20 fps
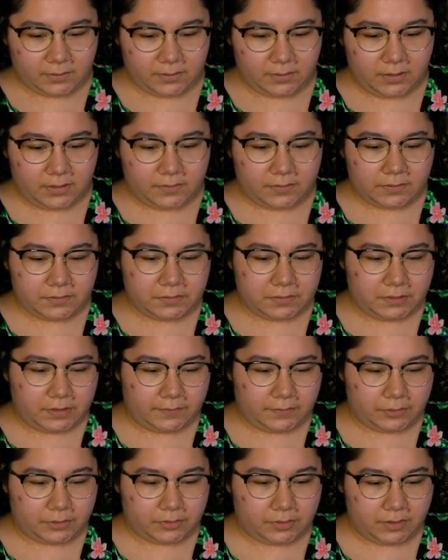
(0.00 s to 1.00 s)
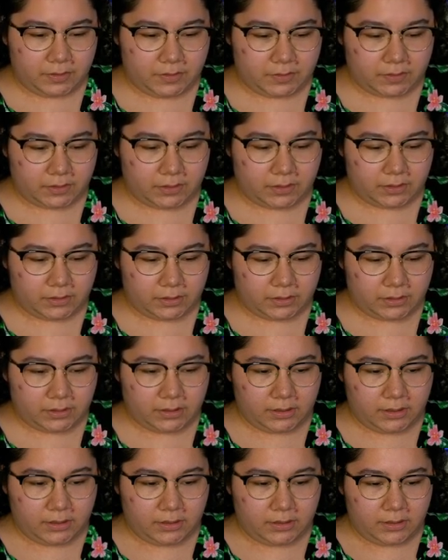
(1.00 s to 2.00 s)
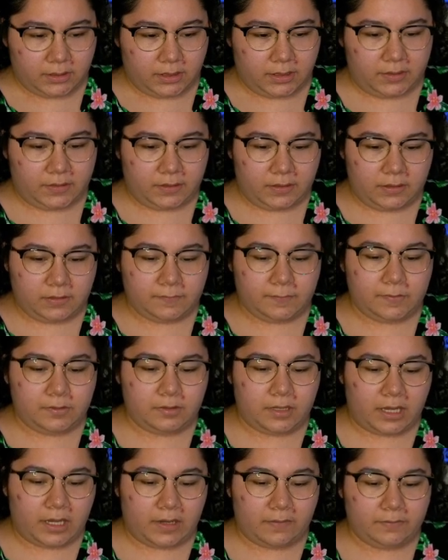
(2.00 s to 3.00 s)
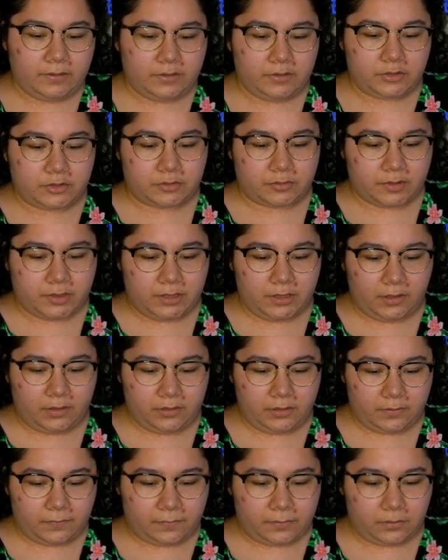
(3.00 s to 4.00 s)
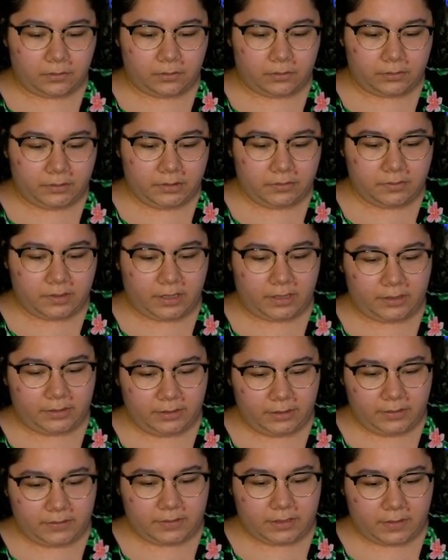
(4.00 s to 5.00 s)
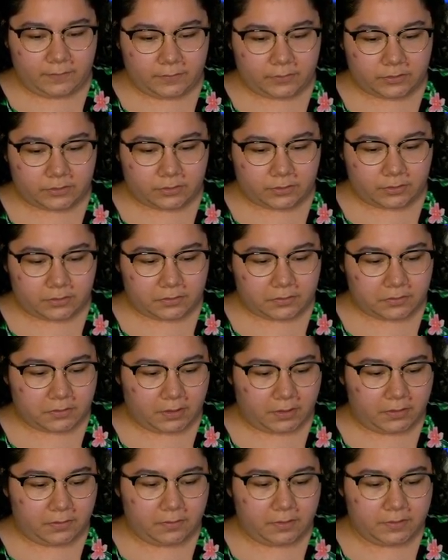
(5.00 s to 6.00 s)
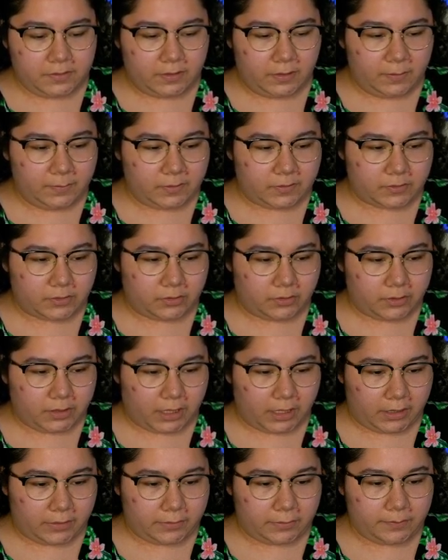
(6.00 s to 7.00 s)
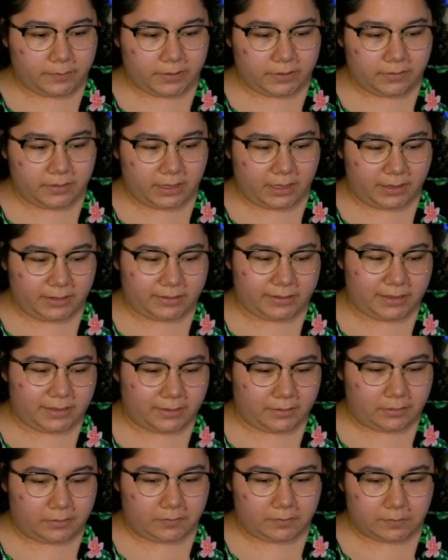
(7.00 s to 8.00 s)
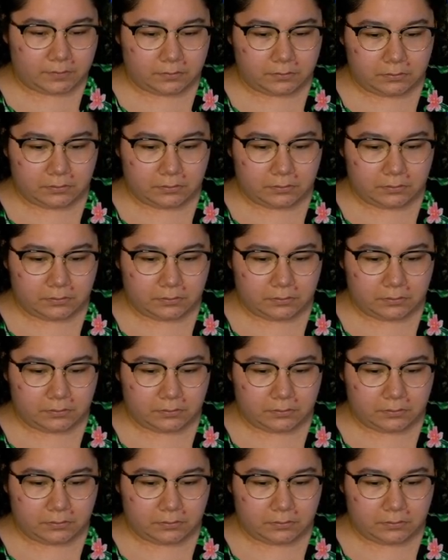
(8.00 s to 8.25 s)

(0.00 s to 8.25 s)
They also don't have a tree skirt. I think if you have the tree on the floor, you kind of need to have a skirt. I know I said I'm a skirt hater, but you kind of need it.